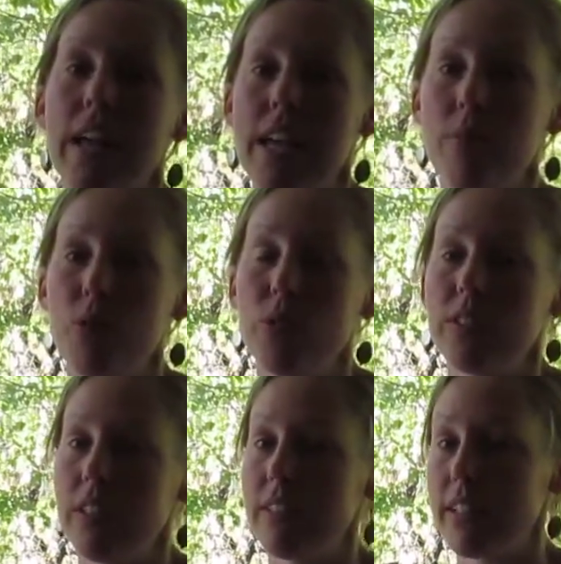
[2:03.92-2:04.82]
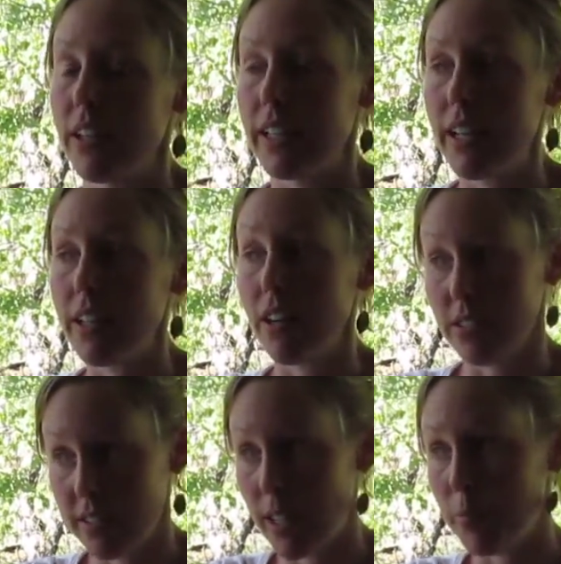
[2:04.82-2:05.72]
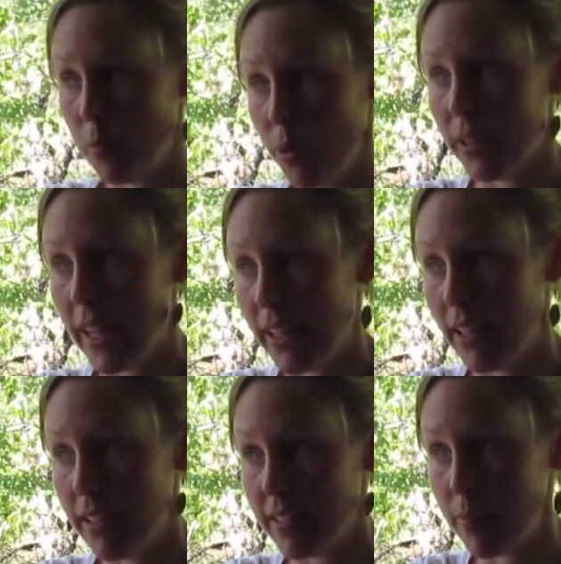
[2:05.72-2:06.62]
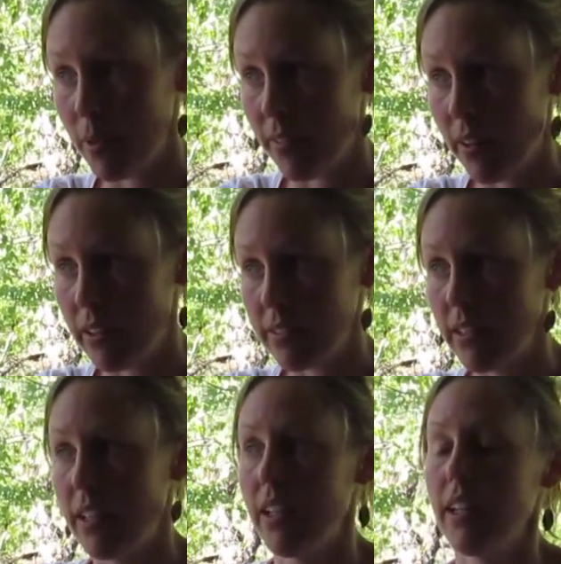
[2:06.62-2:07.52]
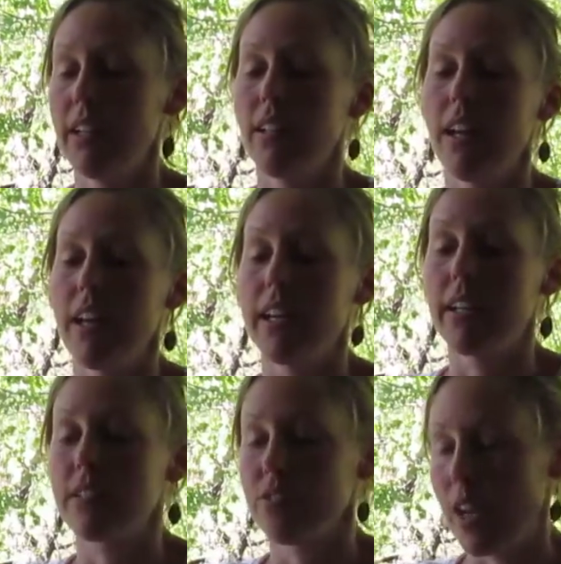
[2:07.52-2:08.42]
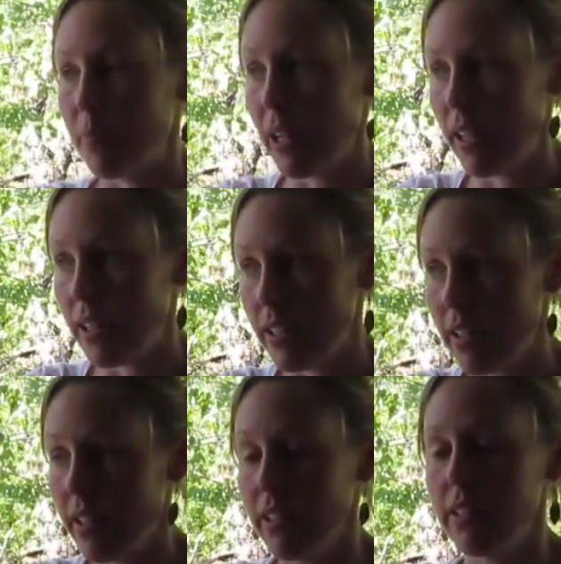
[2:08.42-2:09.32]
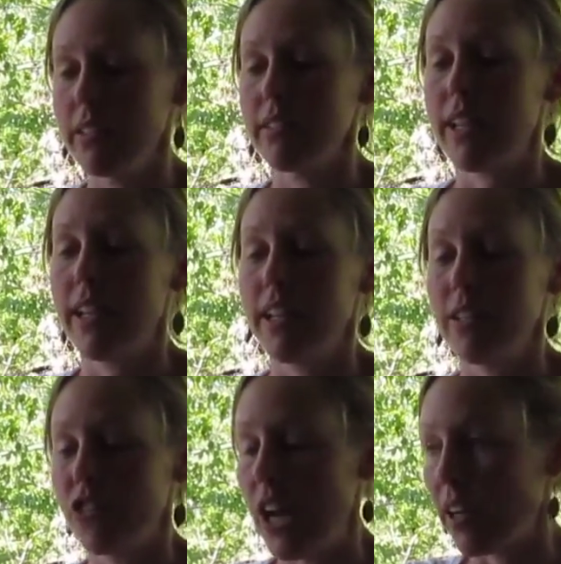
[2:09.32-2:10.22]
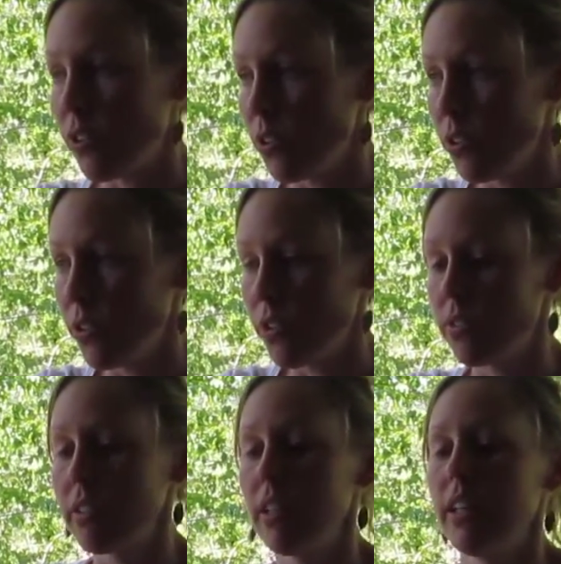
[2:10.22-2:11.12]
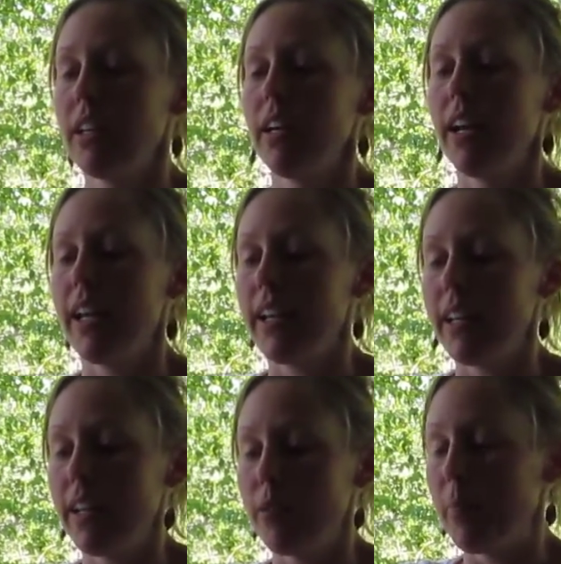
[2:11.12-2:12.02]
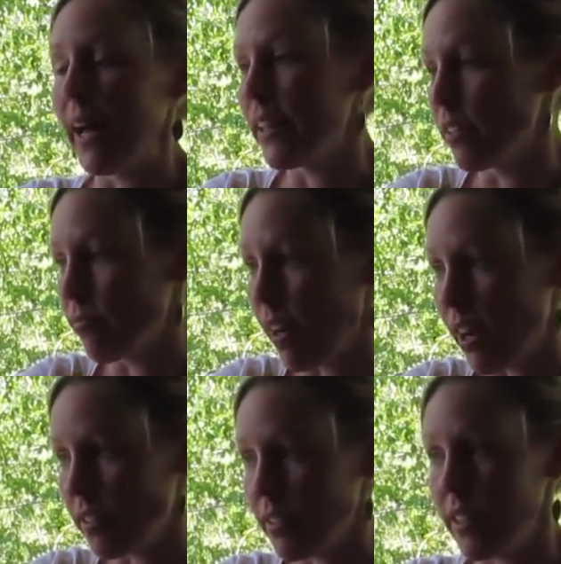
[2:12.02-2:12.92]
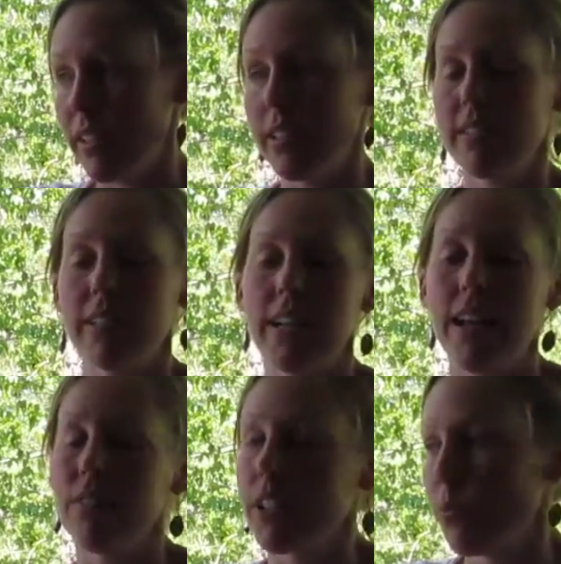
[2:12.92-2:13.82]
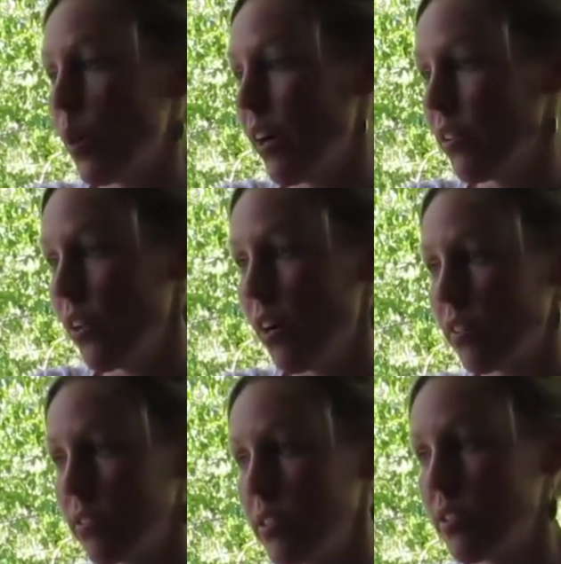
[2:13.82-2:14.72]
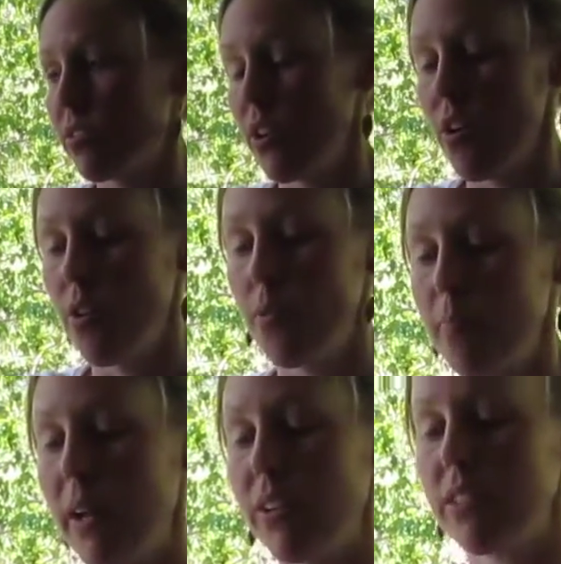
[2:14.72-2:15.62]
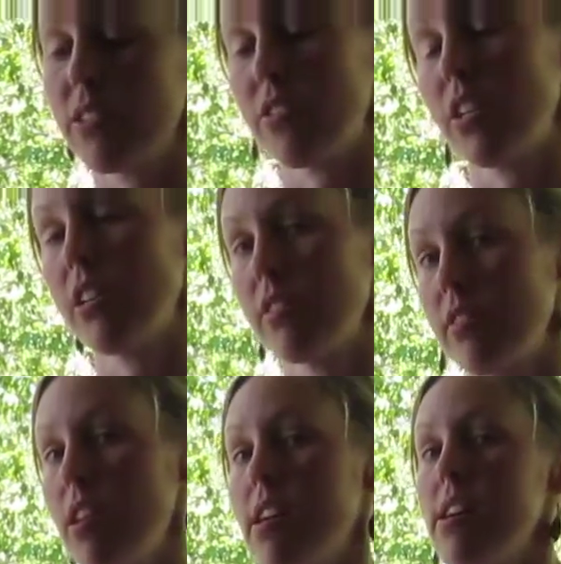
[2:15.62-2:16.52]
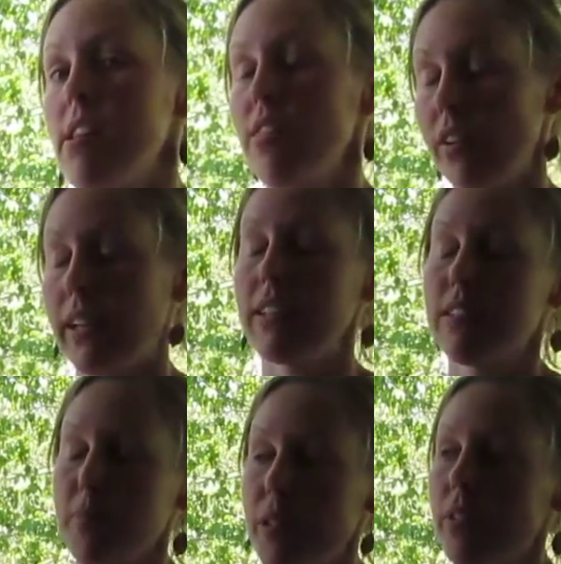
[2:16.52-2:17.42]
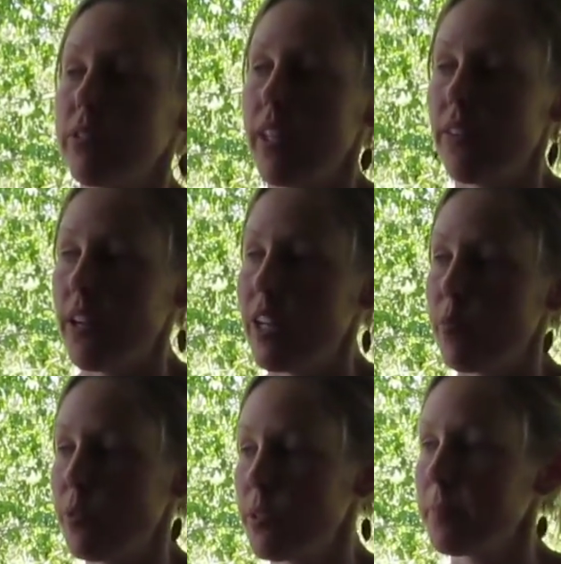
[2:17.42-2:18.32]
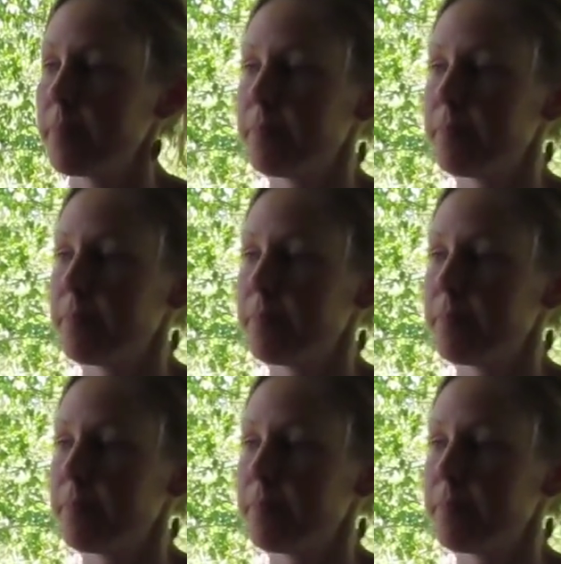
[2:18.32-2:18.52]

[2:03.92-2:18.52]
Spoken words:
animals in the Serengeti are susceptible to canine distemper virus, like striped hyenas and jackals and bat-eared foxes and African wild dogs. So my research does look at some of those other animals.